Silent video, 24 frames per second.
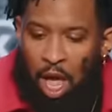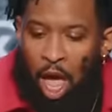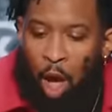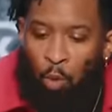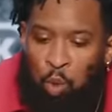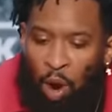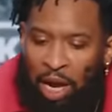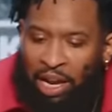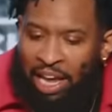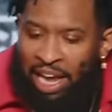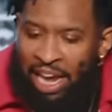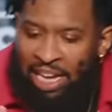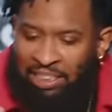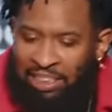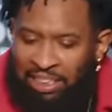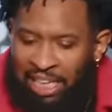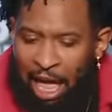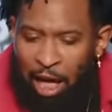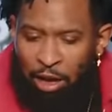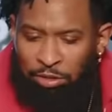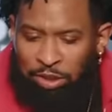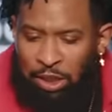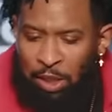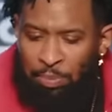When he
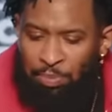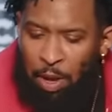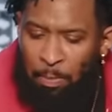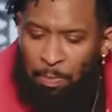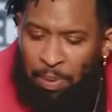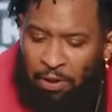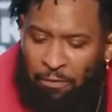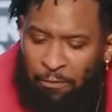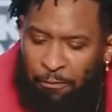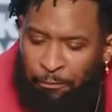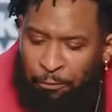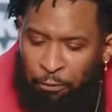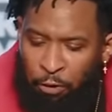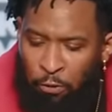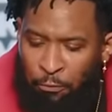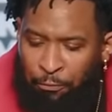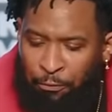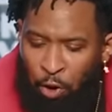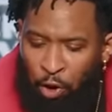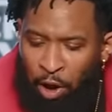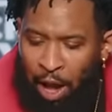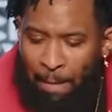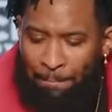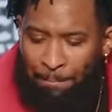tells them to be
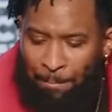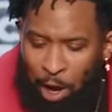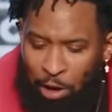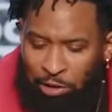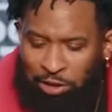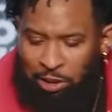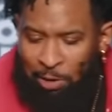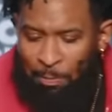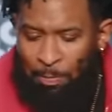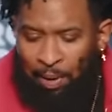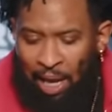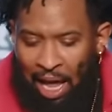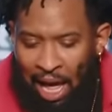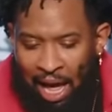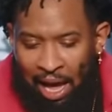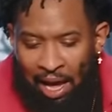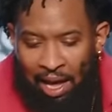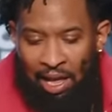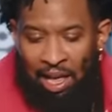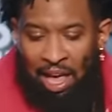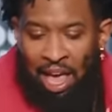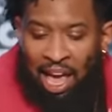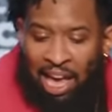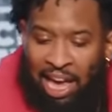fruitful and multiply,
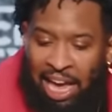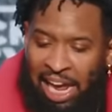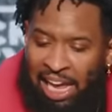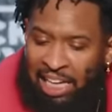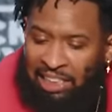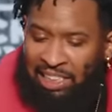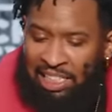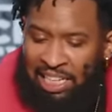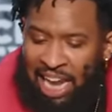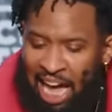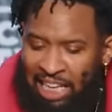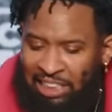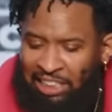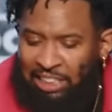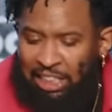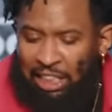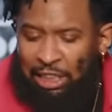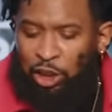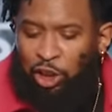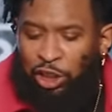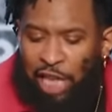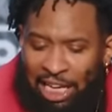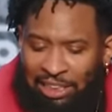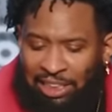he is not
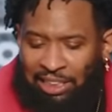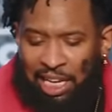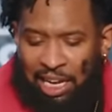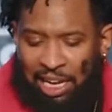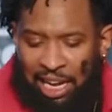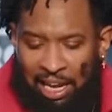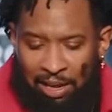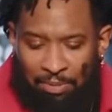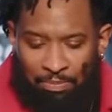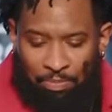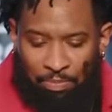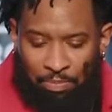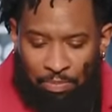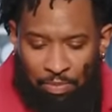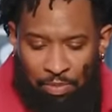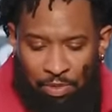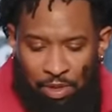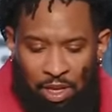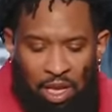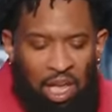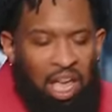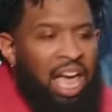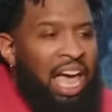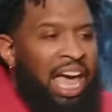suggesting it,
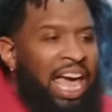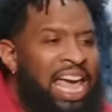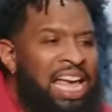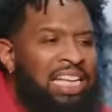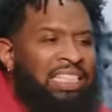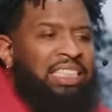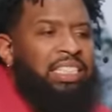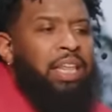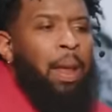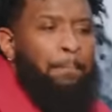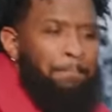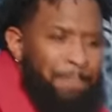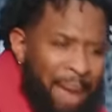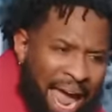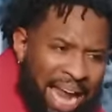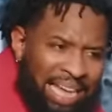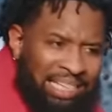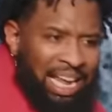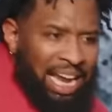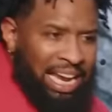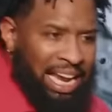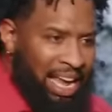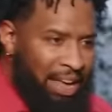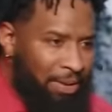he's
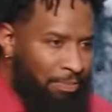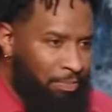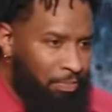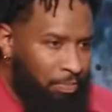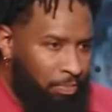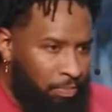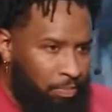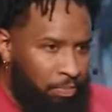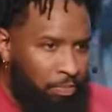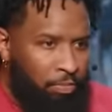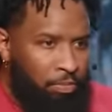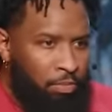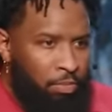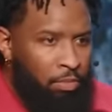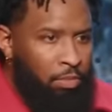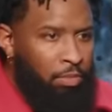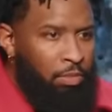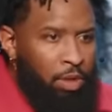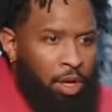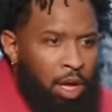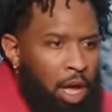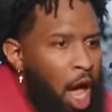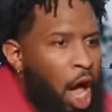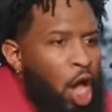demanding it.
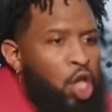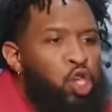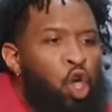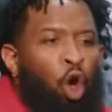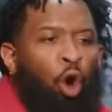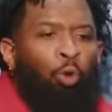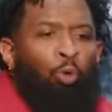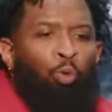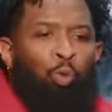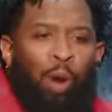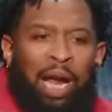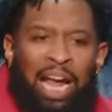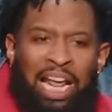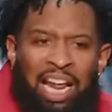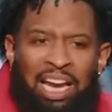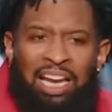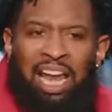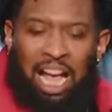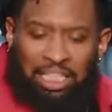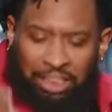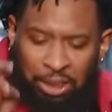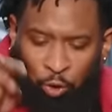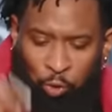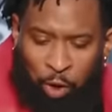You're reading
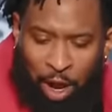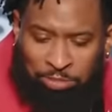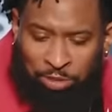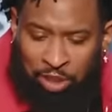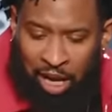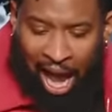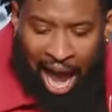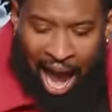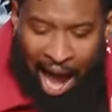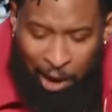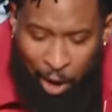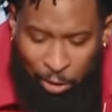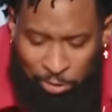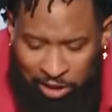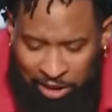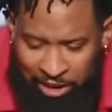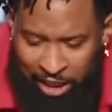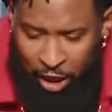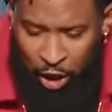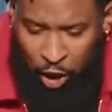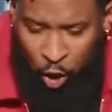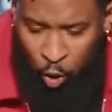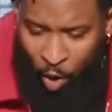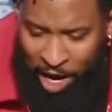that scripture, I don't see
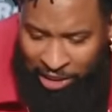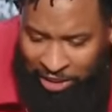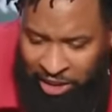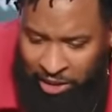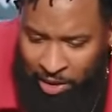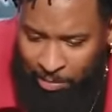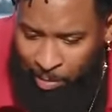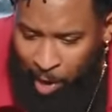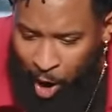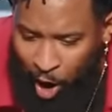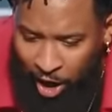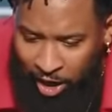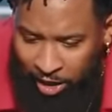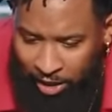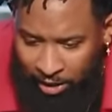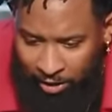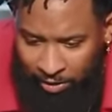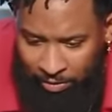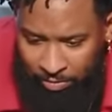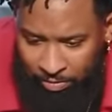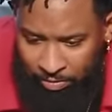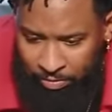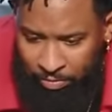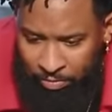a question mark.
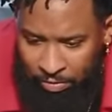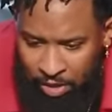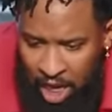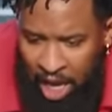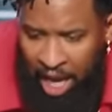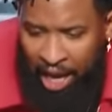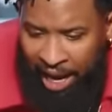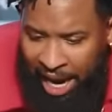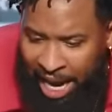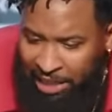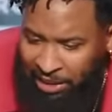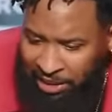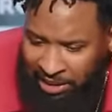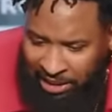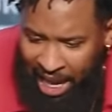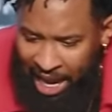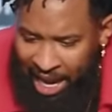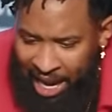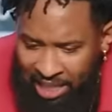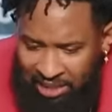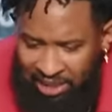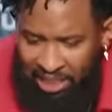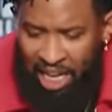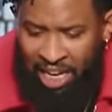It
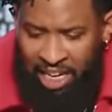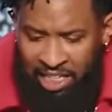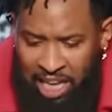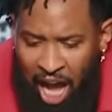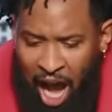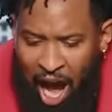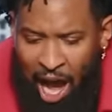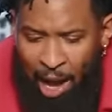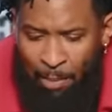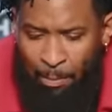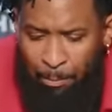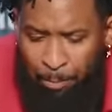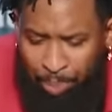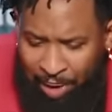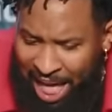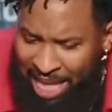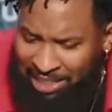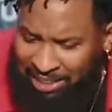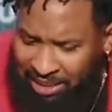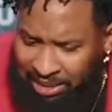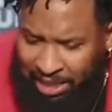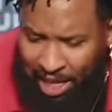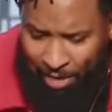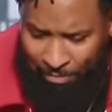says, God
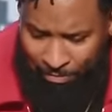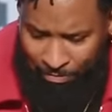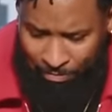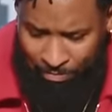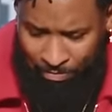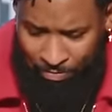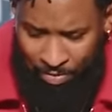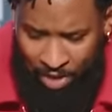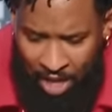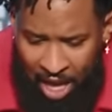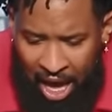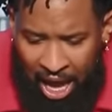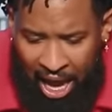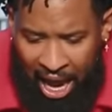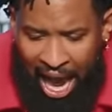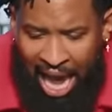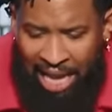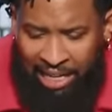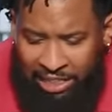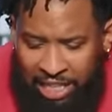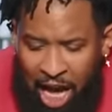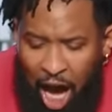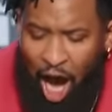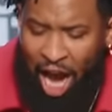blessed them,
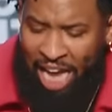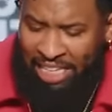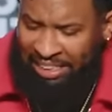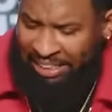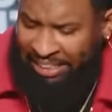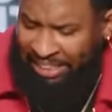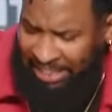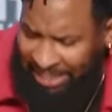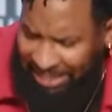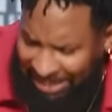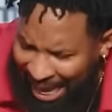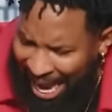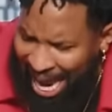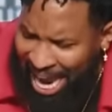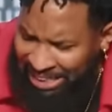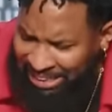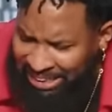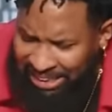and God said